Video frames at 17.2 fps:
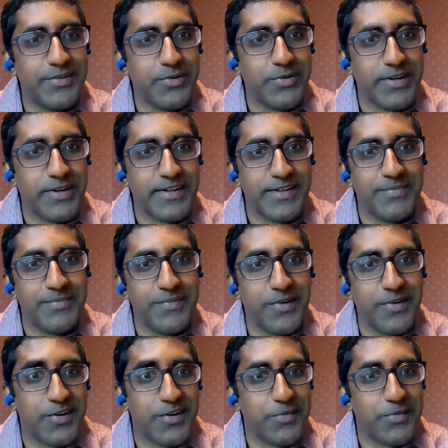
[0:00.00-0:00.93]
know
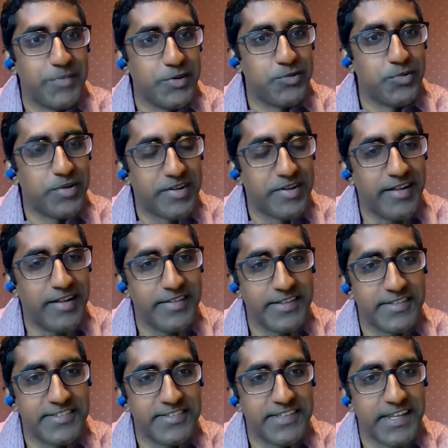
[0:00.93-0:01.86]
our mutual
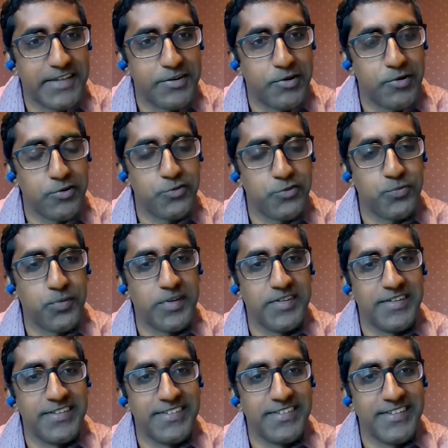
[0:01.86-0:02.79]
colleague Stan
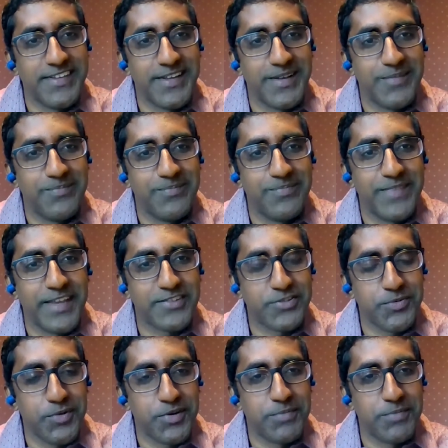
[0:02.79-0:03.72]
Gershwin, he
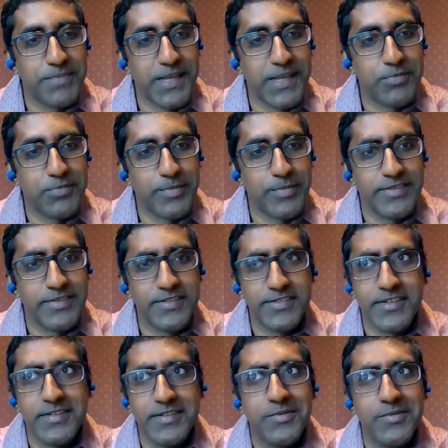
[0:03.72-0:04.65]
actually wrote a paper about
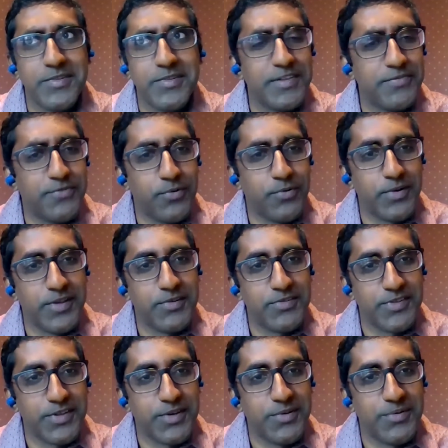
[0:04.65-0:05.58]
this, I want to say 4
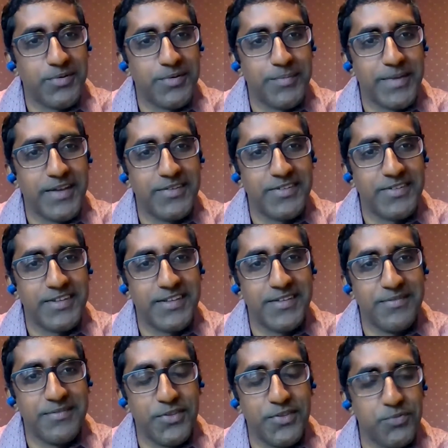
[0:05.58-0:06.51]
years ago, about
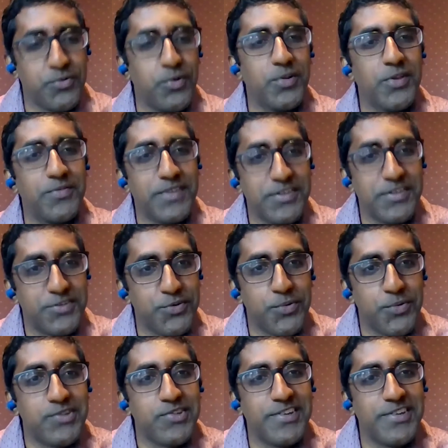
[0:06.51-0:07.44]
the role of
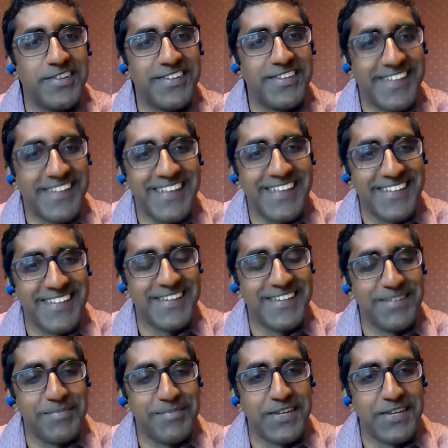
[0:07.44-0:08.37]
intuition
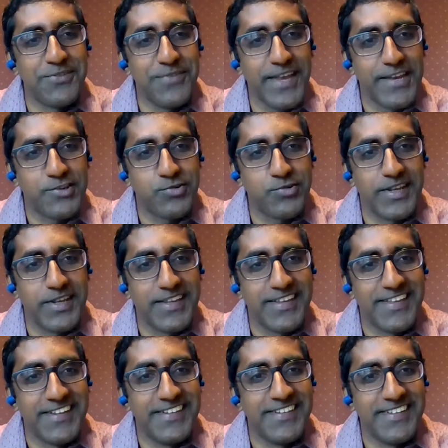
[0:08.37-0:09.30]
in
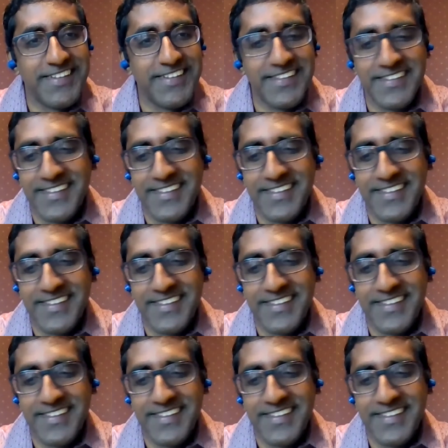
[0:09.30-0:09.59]
manufacturing.